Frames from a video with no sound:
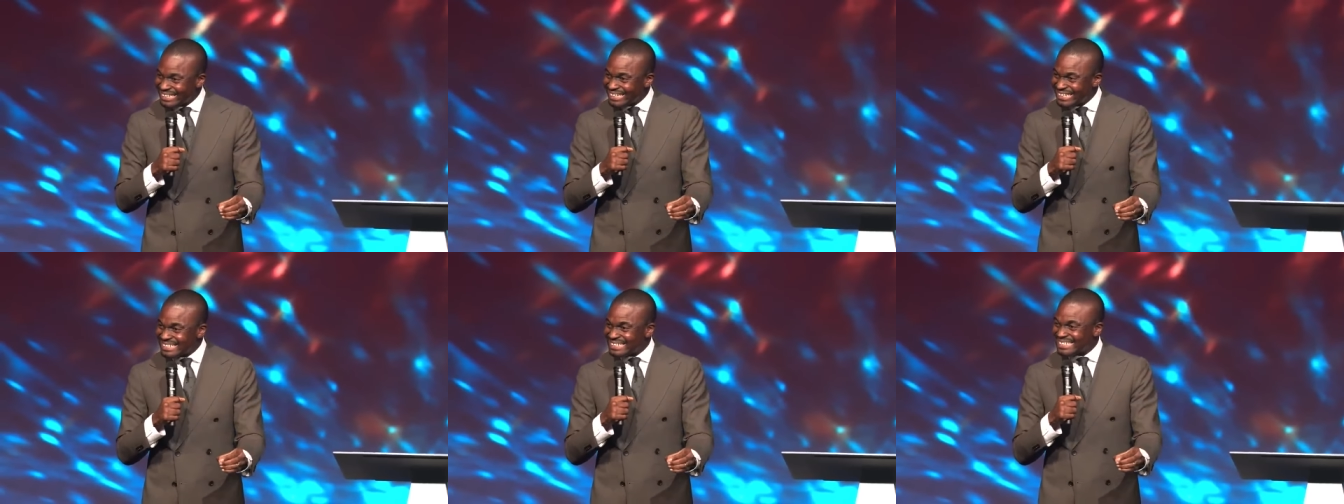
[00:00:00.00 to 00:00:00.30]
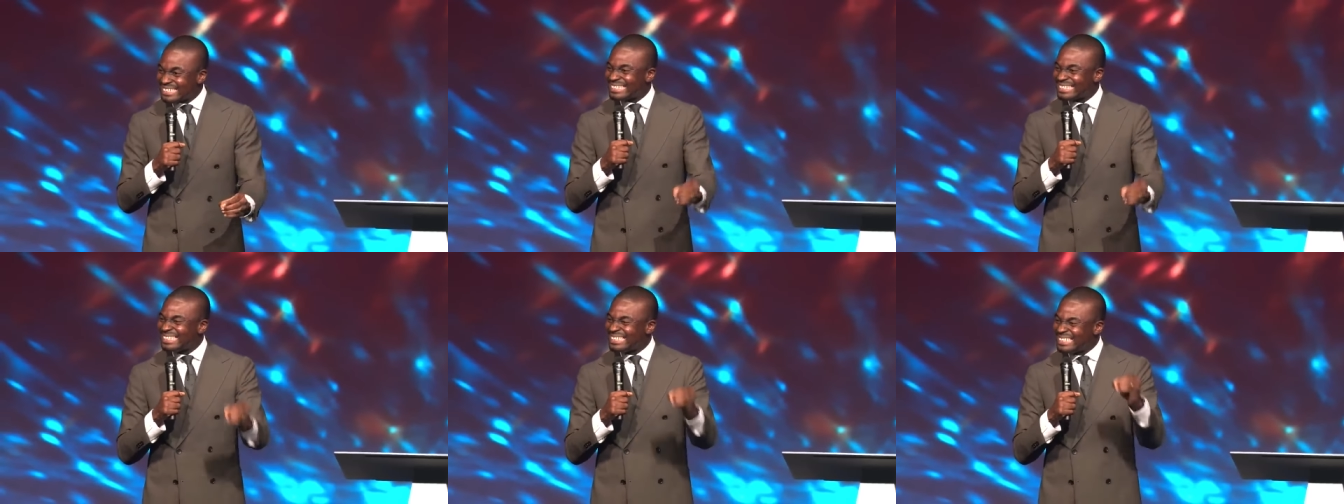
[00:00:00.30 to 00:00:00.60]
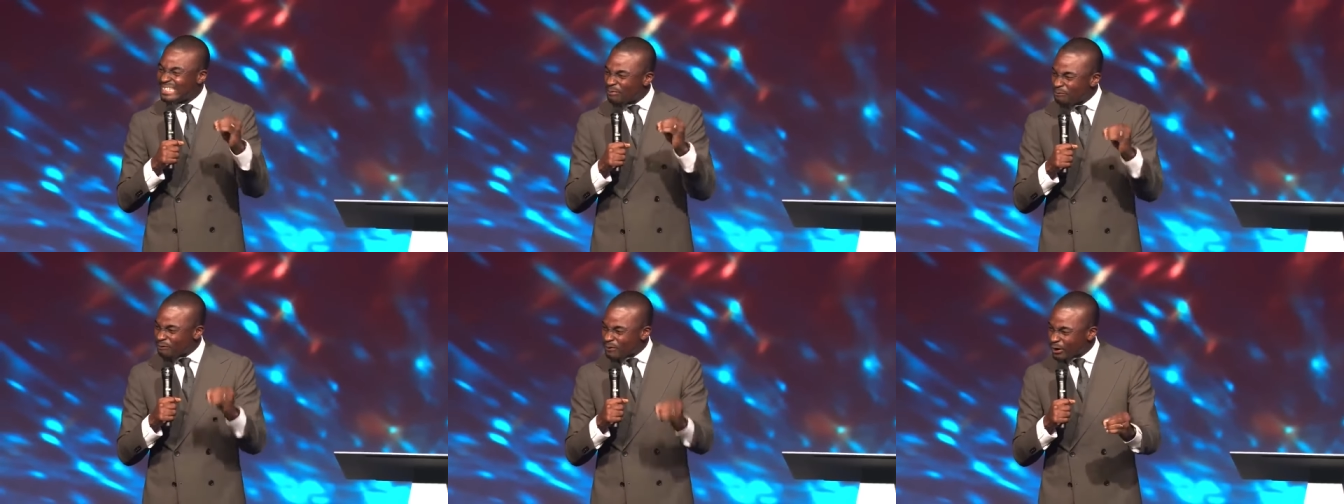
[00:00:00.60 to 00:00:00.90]
it is
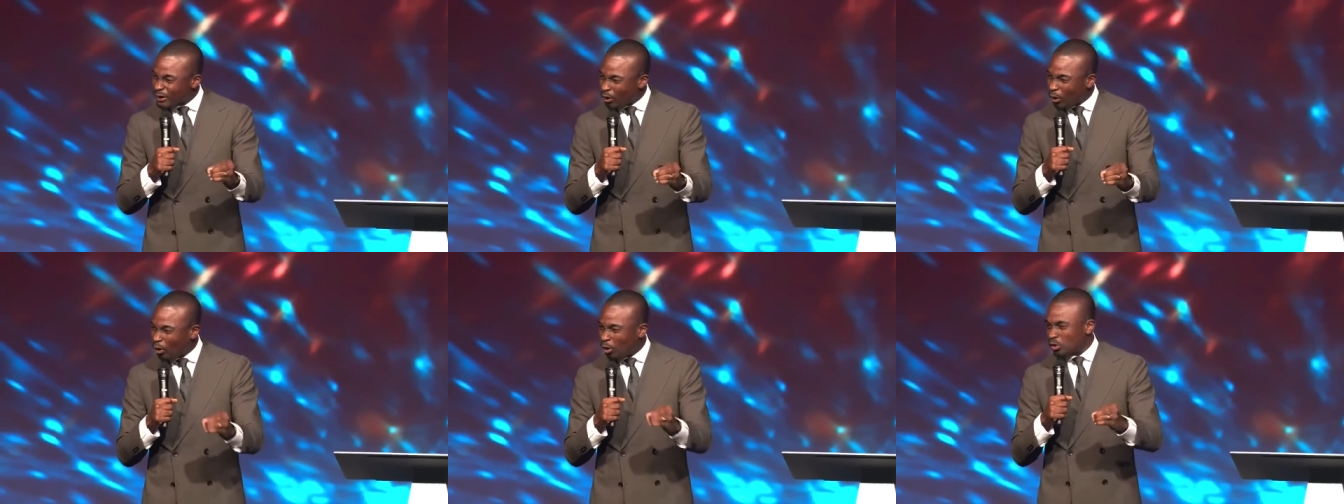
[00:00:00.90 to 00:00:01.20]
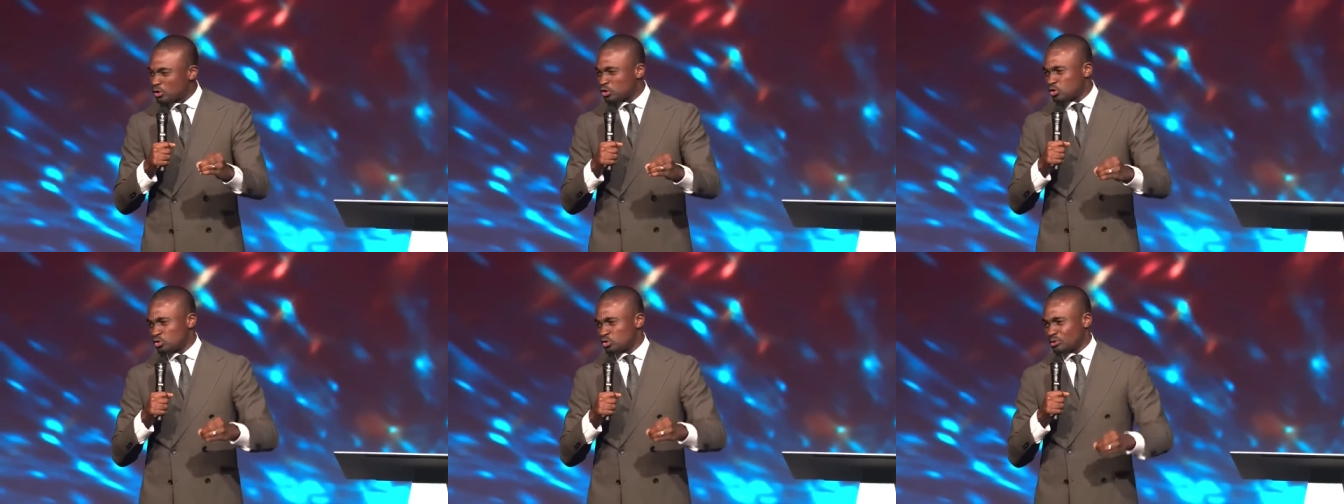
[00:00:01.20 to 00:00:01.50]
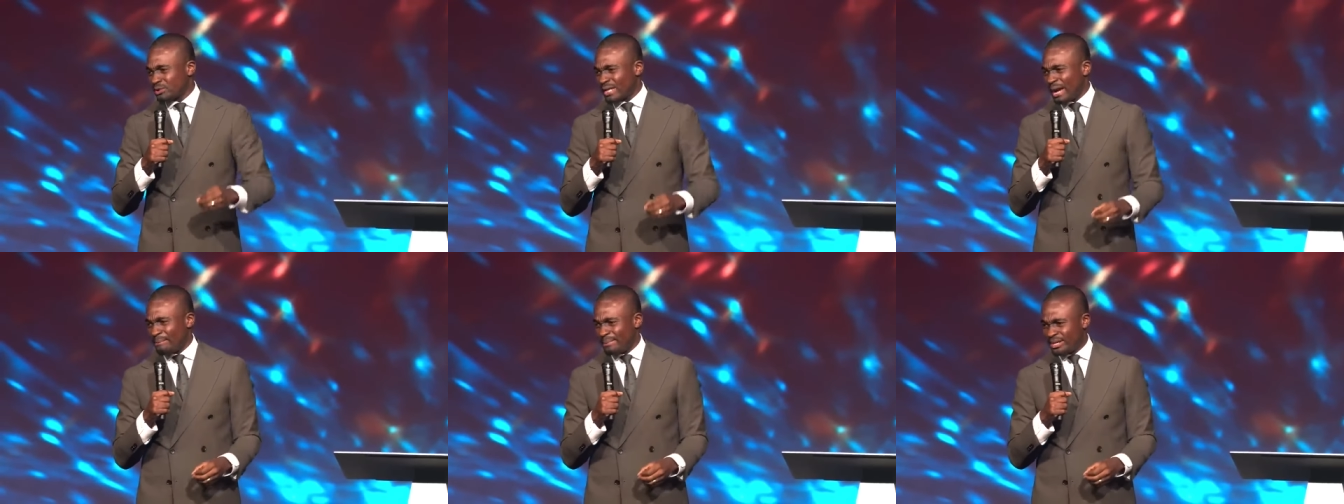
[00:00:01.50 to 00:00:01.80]
difficult
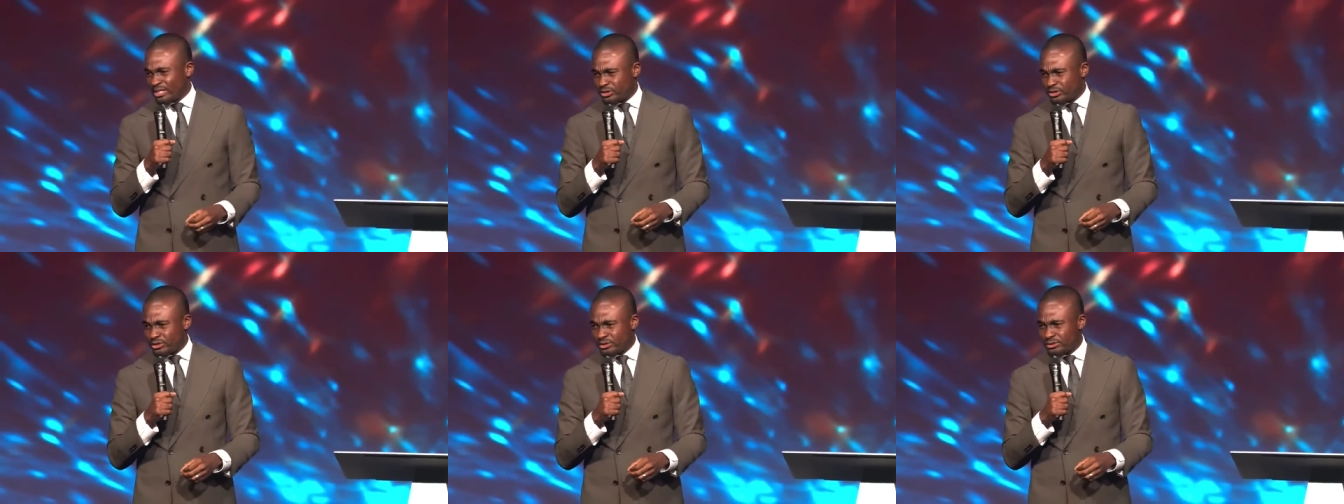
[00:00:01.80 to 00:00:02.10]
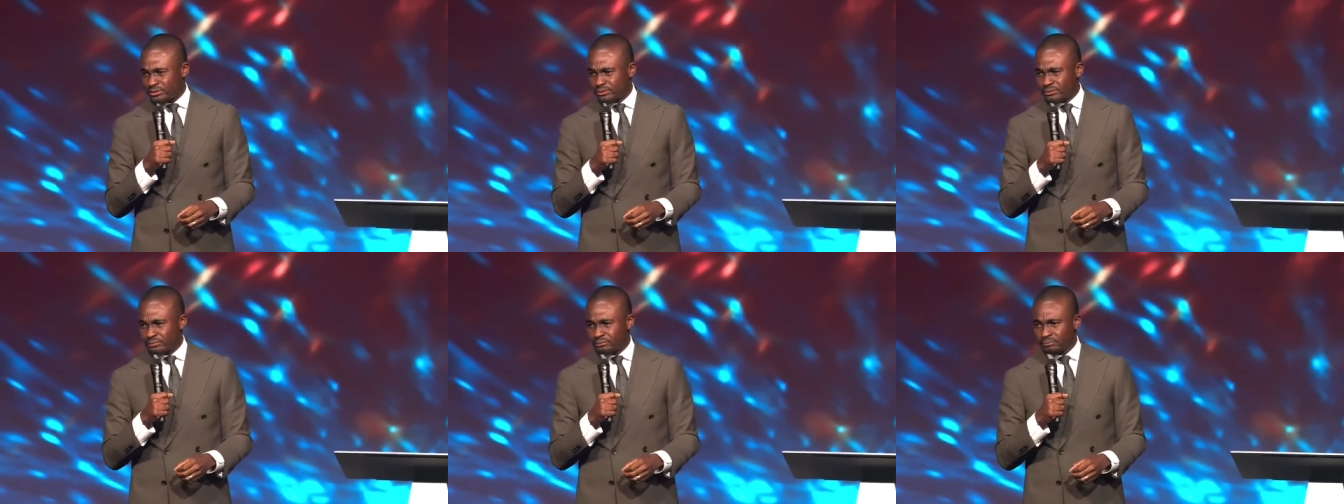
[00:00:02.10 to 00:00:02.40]
to damage.